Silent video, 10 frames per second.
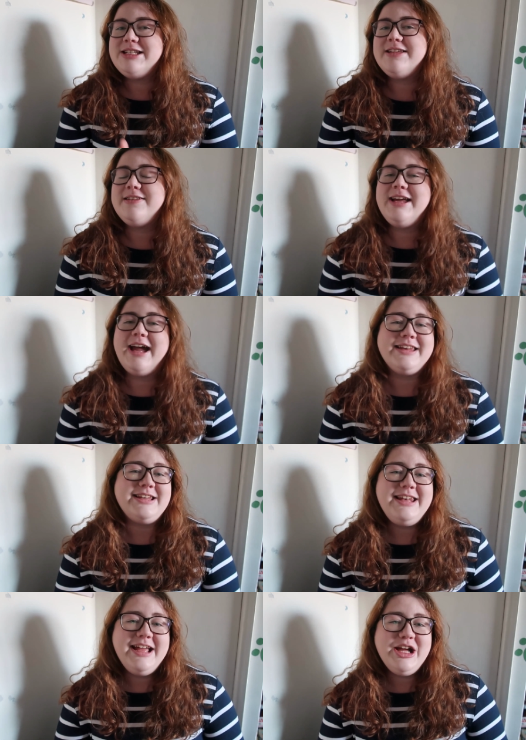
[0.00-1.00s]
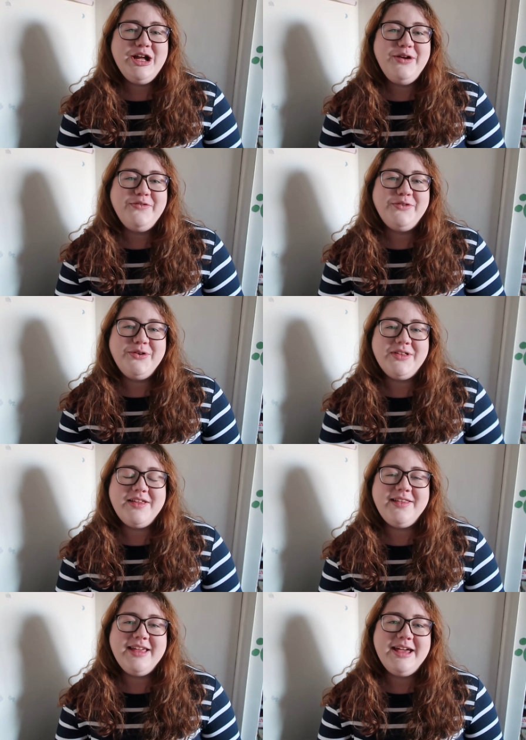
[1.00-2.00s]
Disney and Lego for
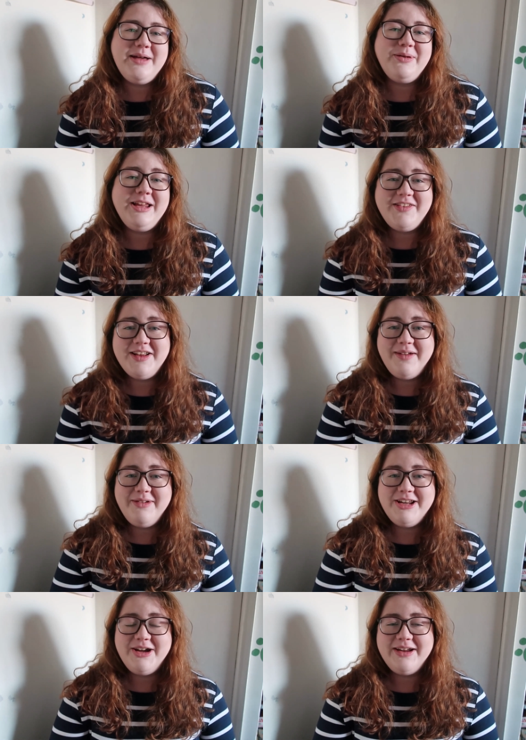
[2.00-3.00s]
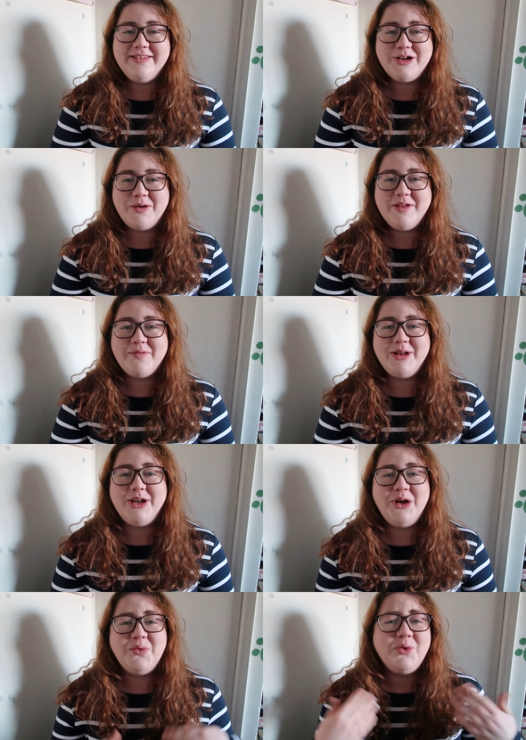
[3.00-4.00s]
this year. Please do let me know in the comments
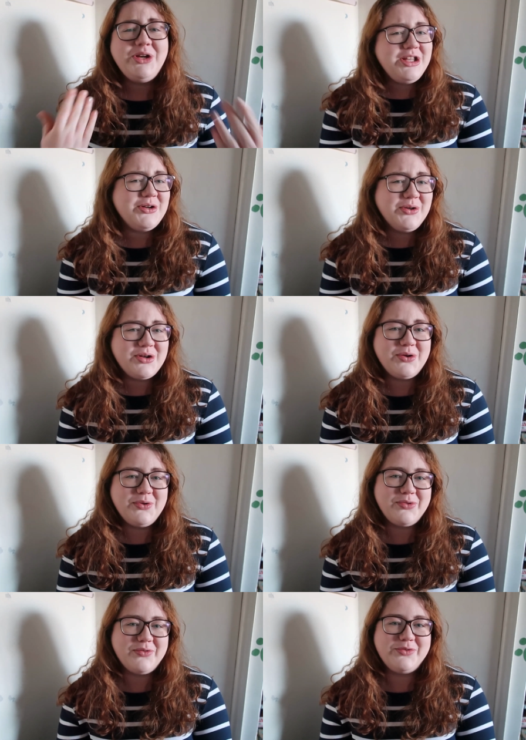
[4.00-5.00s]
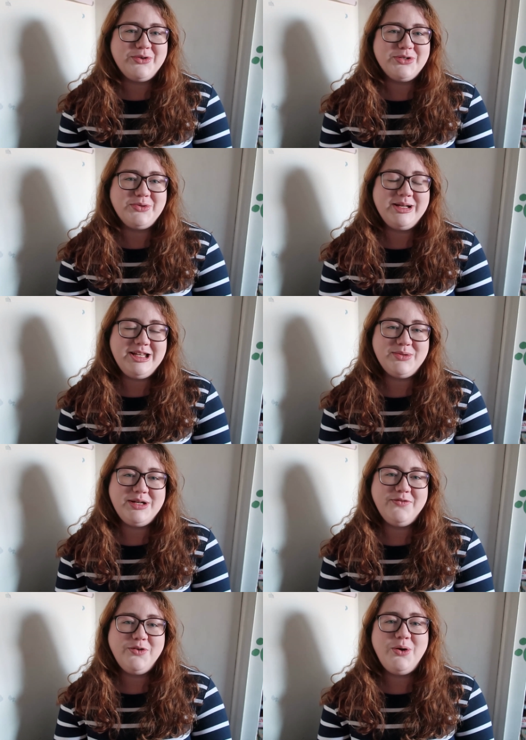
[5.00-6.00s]
below what are your goals for
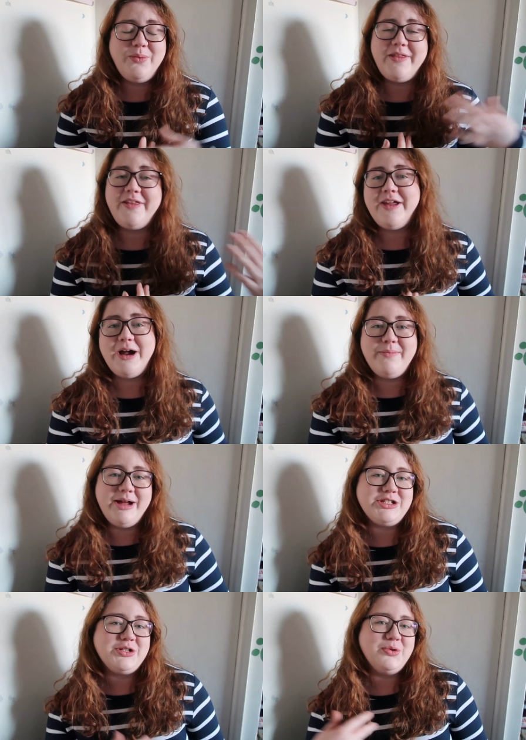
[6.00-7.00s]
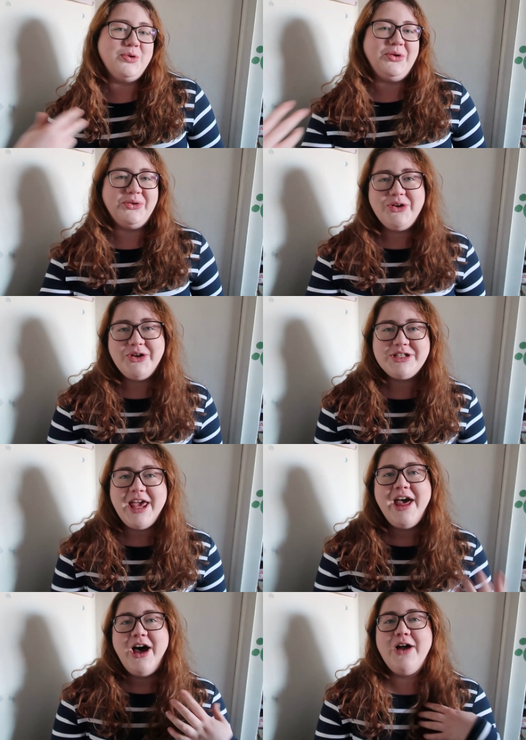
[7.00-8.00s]
2024, whether they are magical or not.
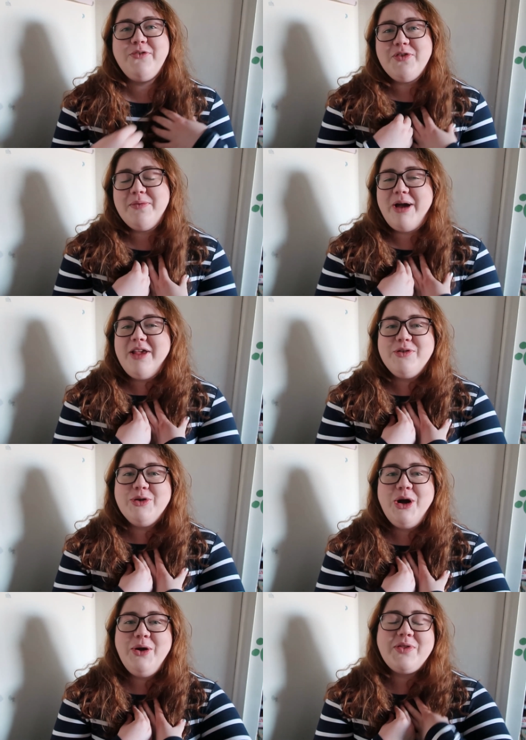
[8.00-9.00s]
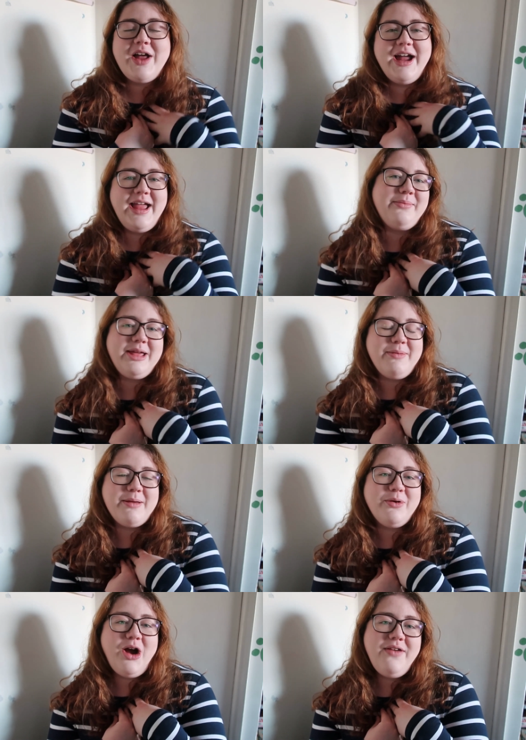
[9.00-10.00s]
I've got some personal goals that I am
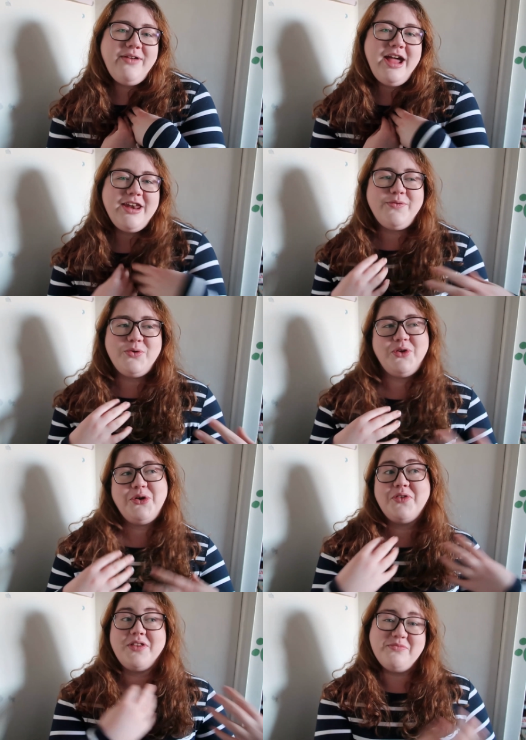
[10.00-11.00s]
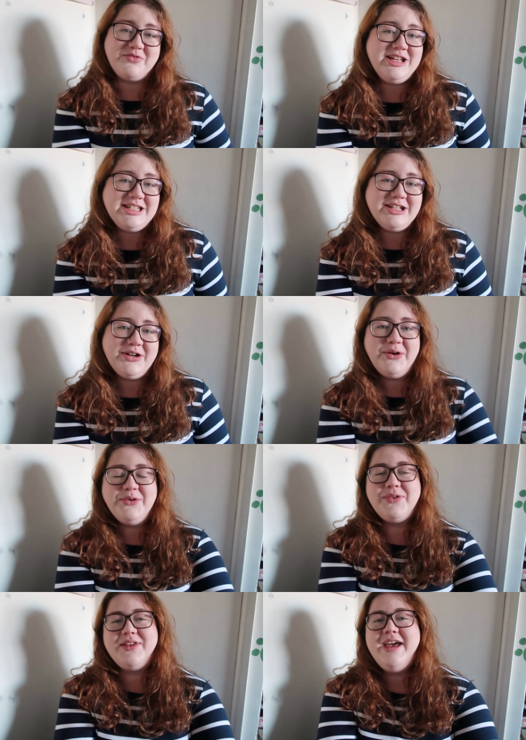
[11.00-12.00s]
keeping private and I've also got some reading
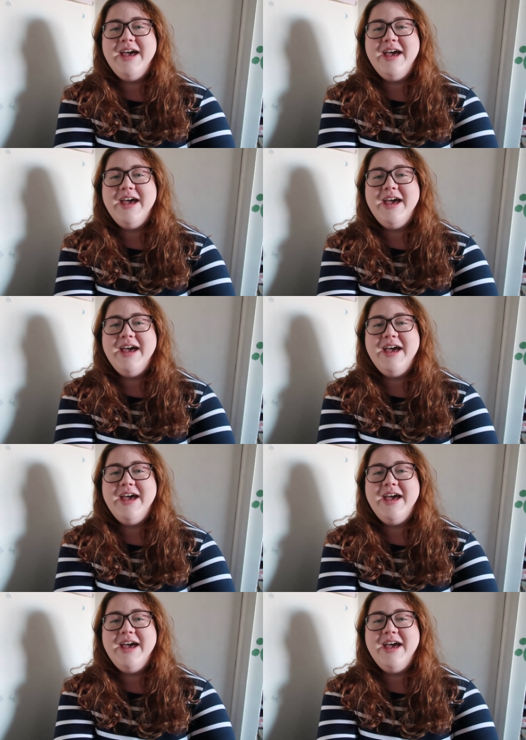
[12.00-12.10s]
goals